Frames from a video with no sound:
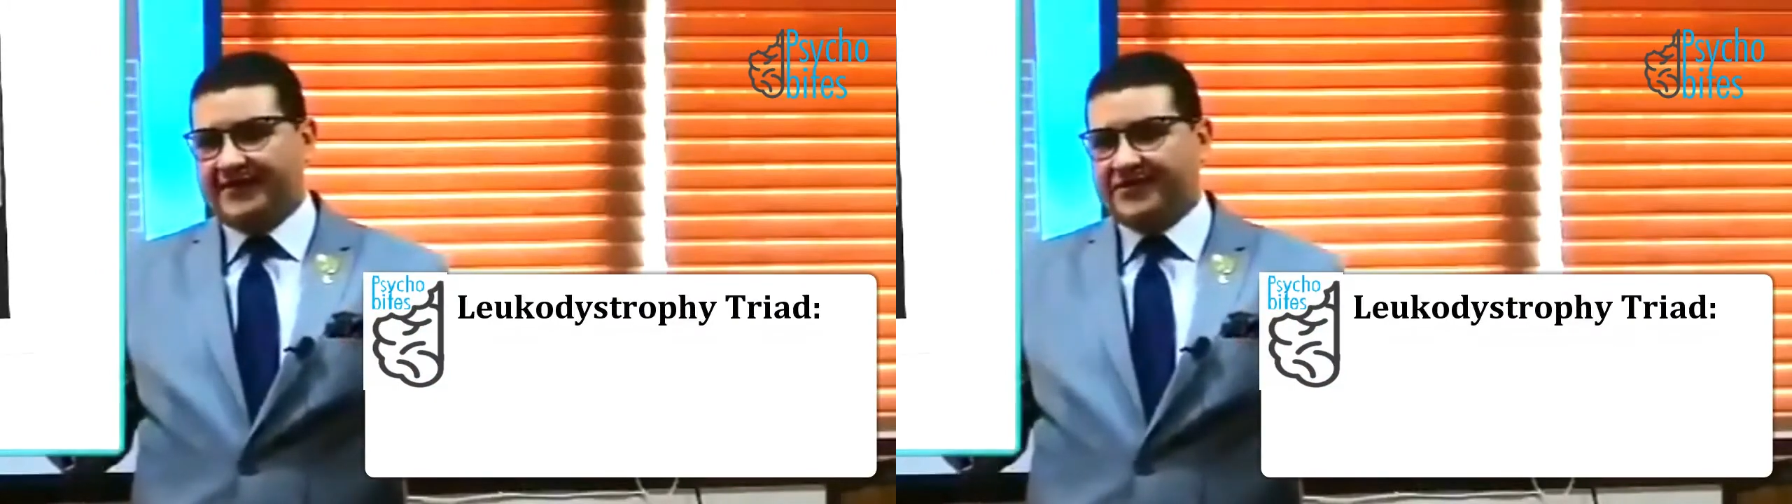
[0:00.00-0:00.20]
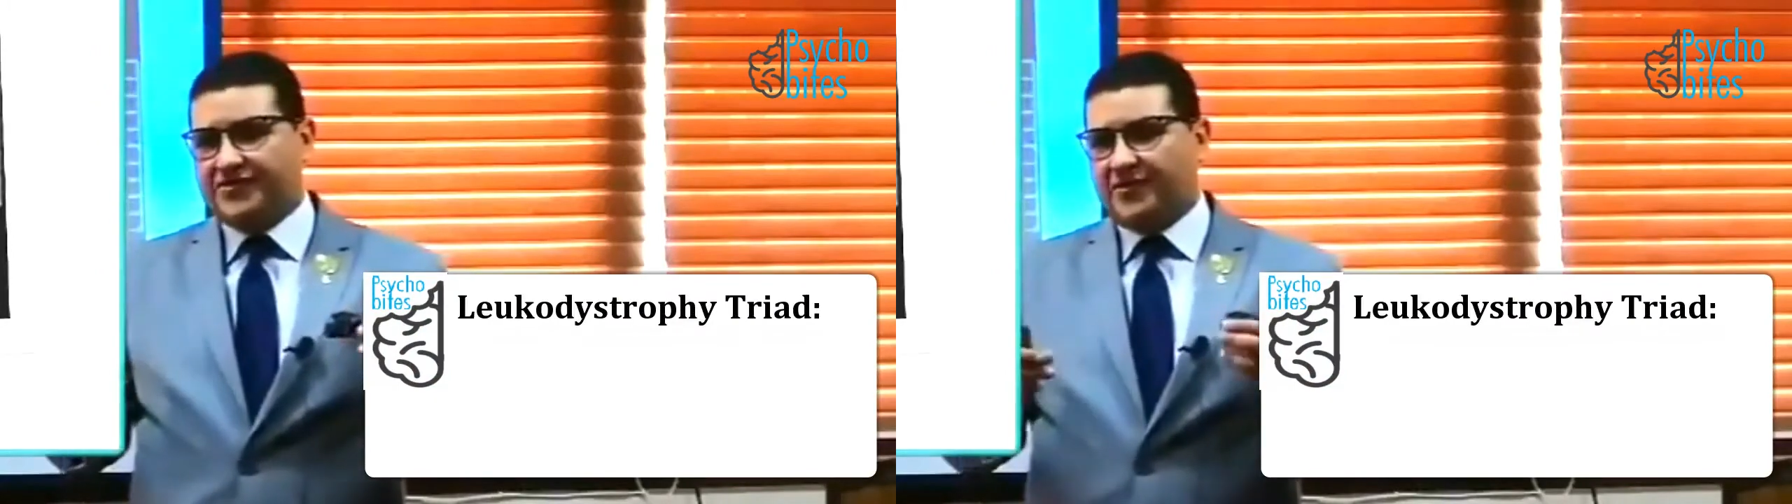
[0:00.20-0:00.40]

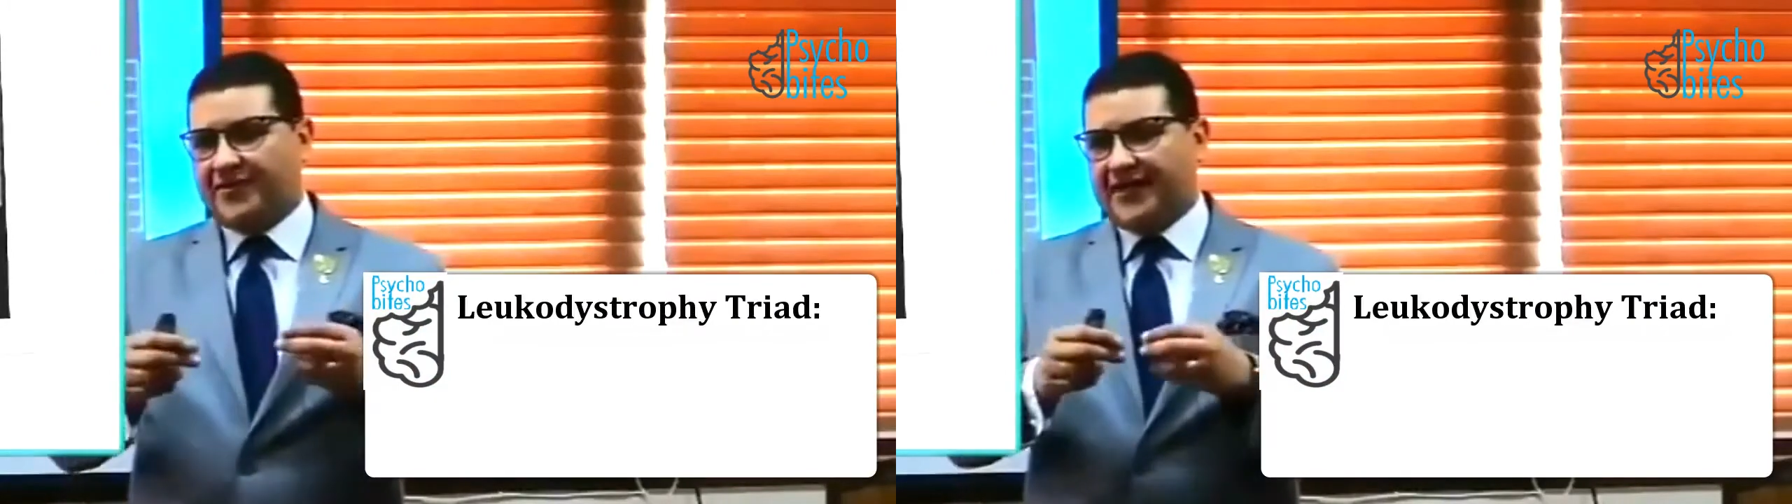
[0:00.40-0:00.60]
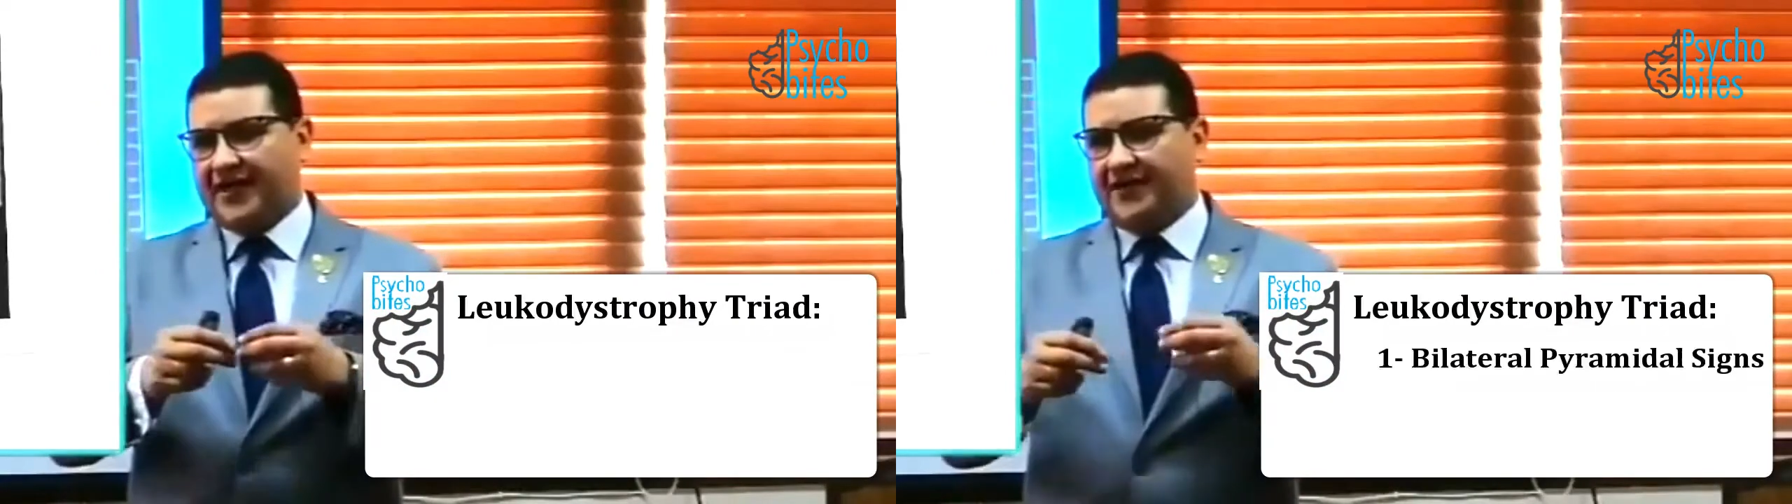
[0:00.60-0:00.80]
So
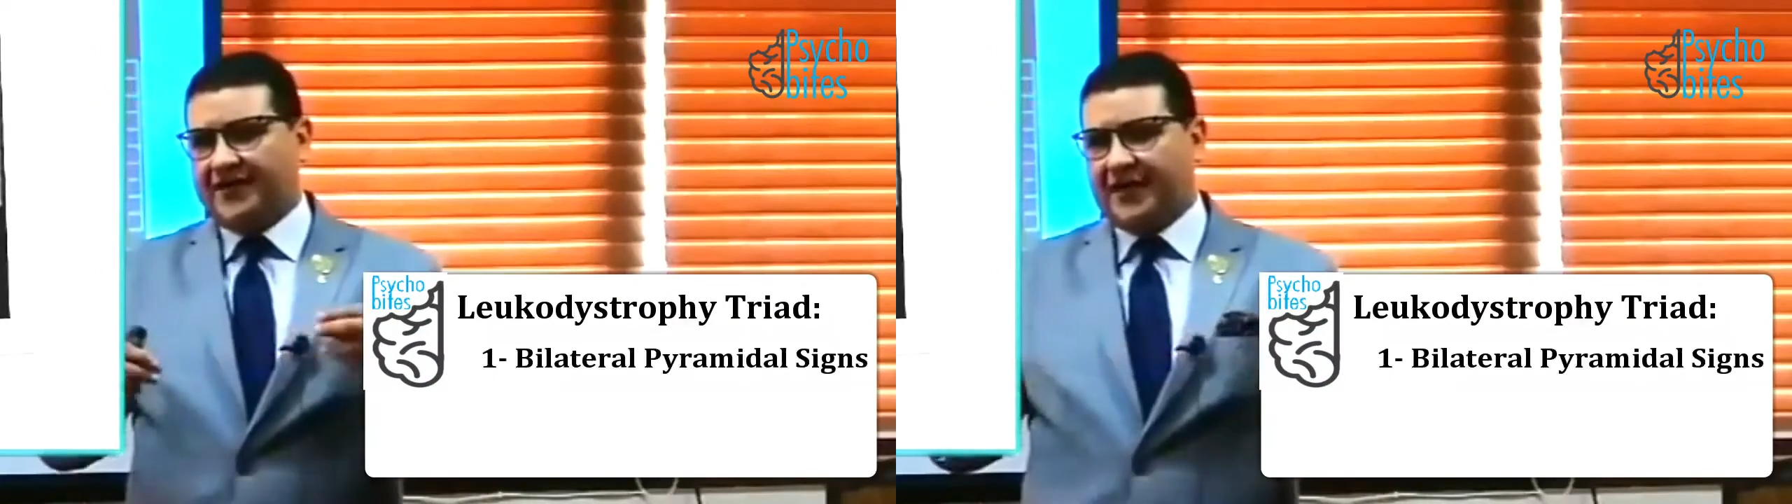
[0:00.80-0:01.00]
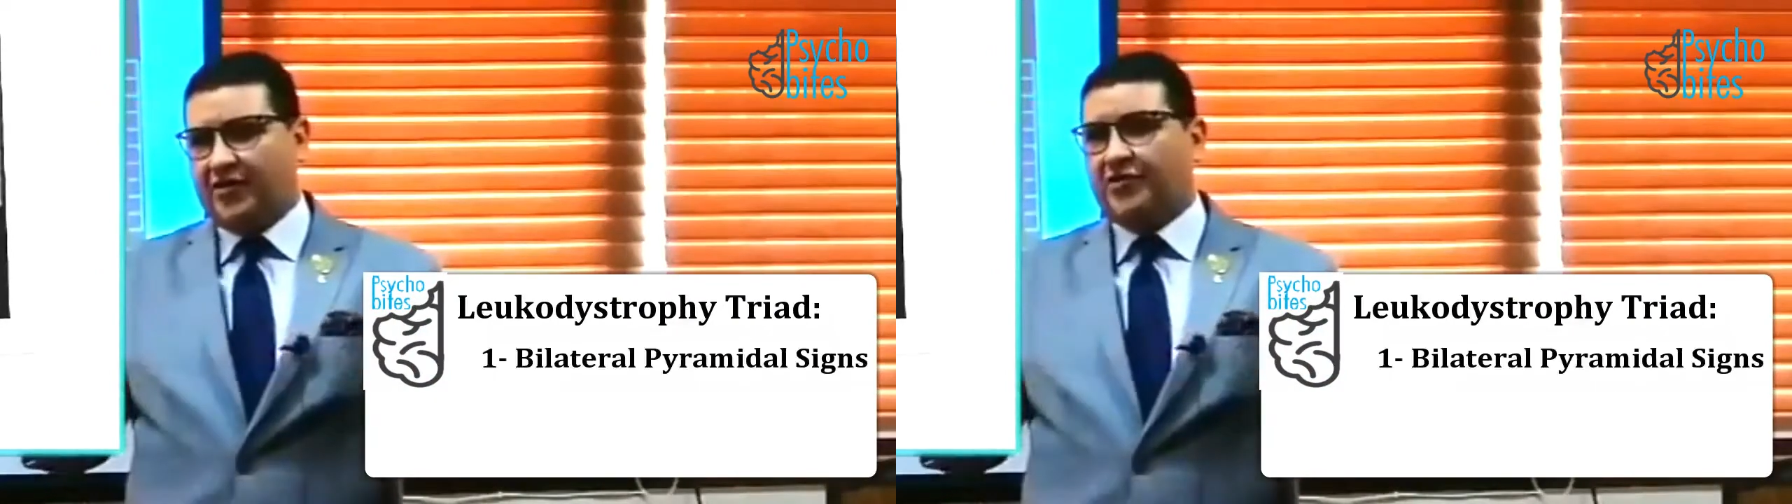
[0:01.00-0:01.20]
they are
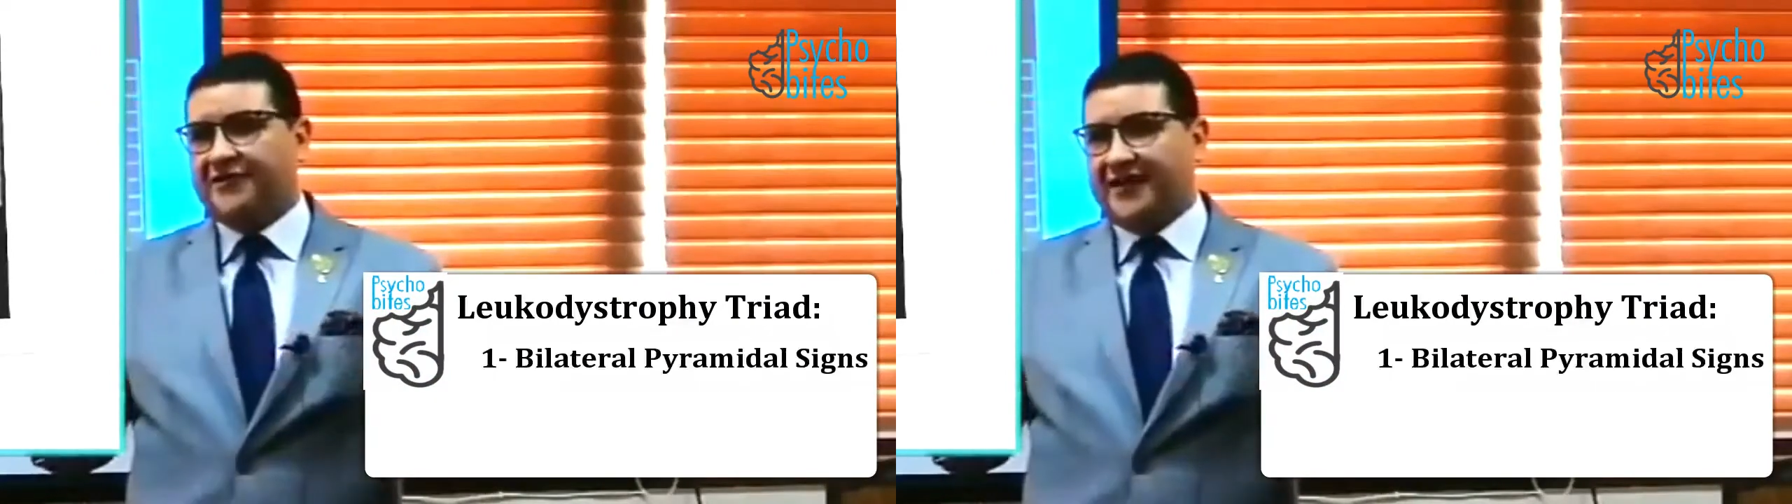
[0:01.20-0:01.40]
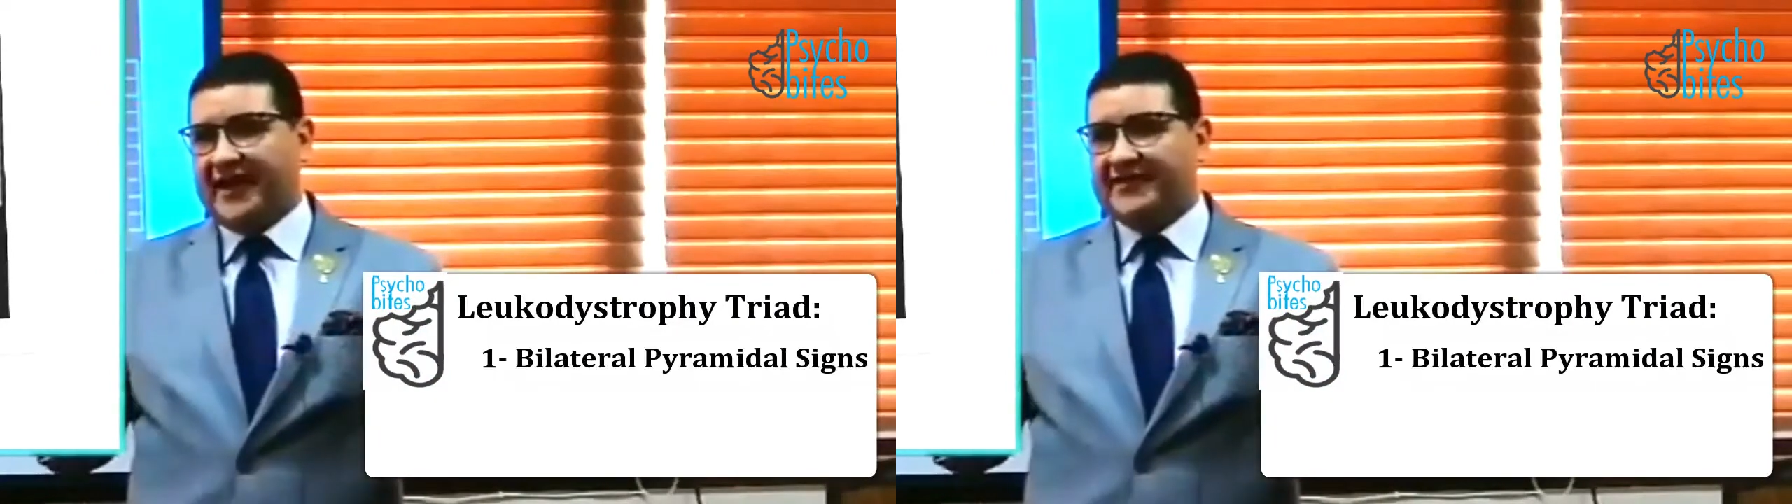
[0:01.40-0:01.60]
the long
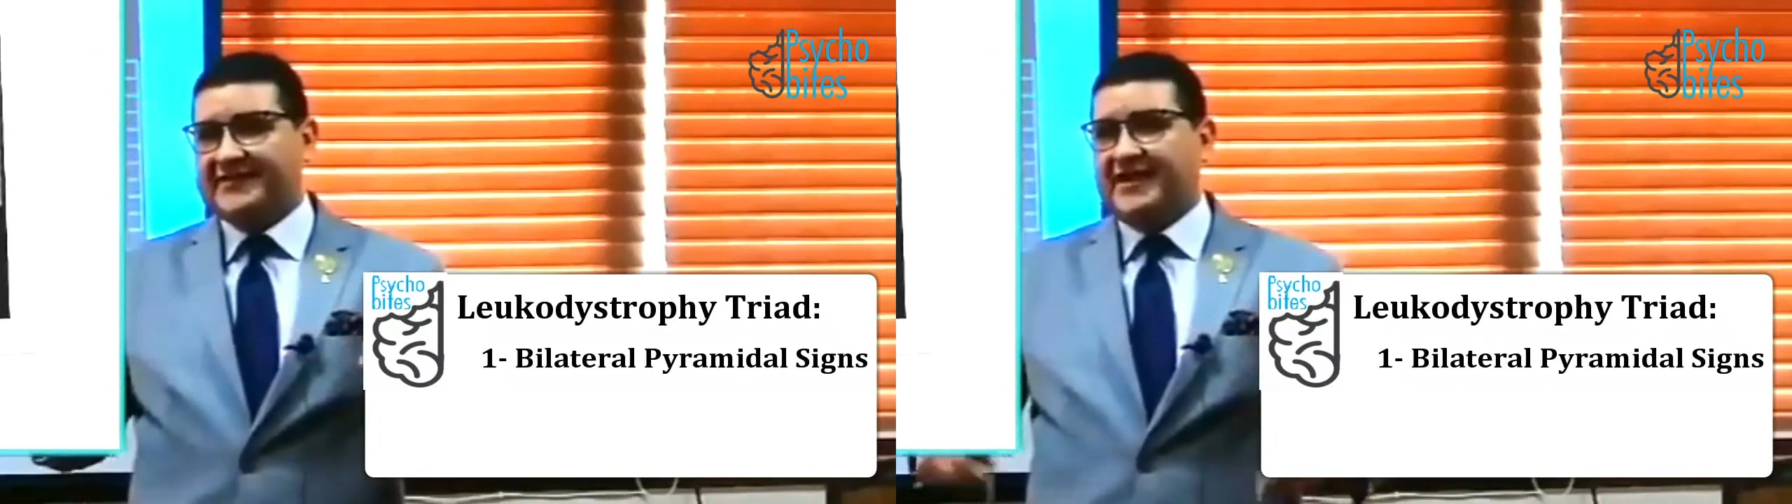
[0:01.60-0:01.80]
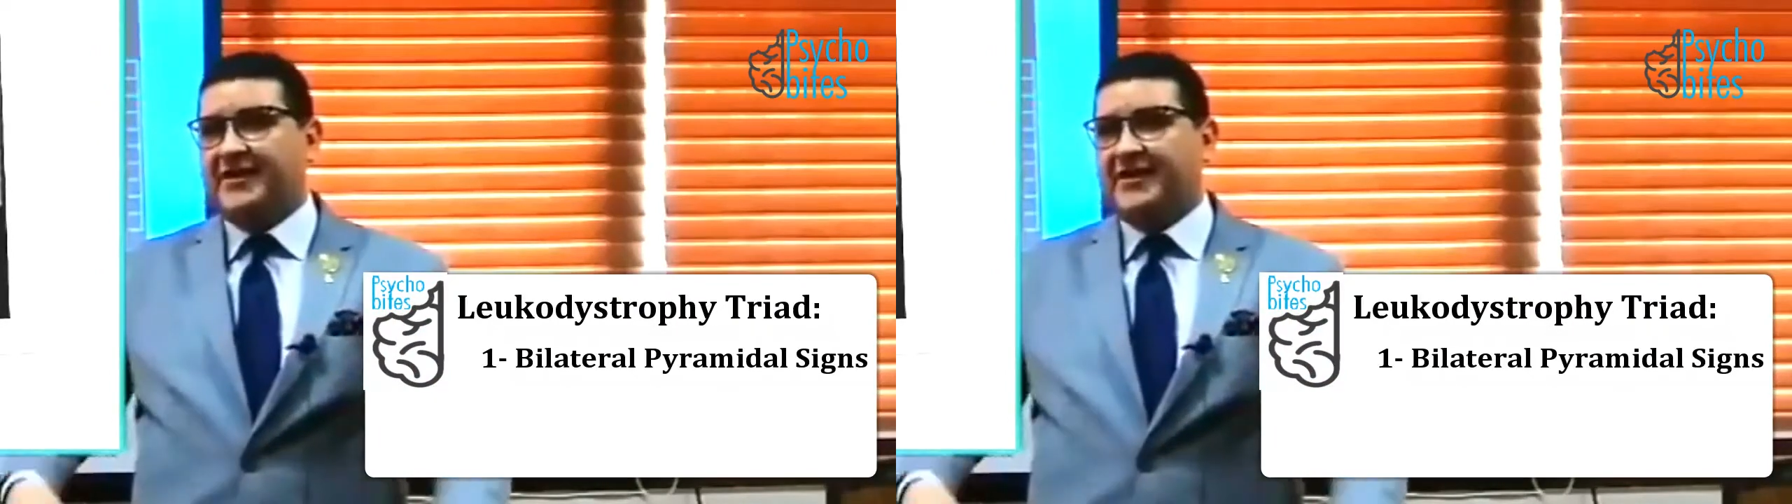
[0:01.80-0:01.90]
tract,